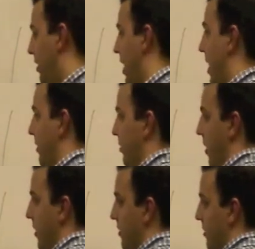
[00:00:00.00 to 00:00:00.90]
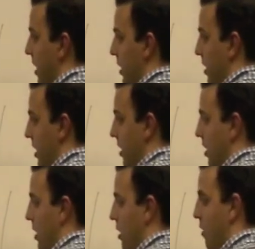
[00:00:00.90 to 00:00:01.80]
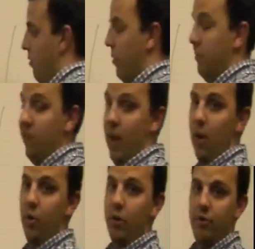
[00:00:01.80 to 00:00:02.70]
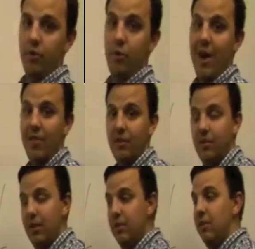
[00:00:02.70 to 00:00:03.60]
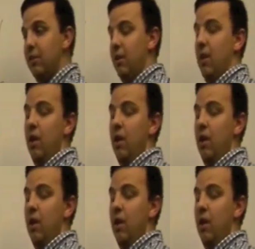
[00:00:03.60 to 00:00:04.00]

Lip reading: And I saw this technique from St. Louis throughout the season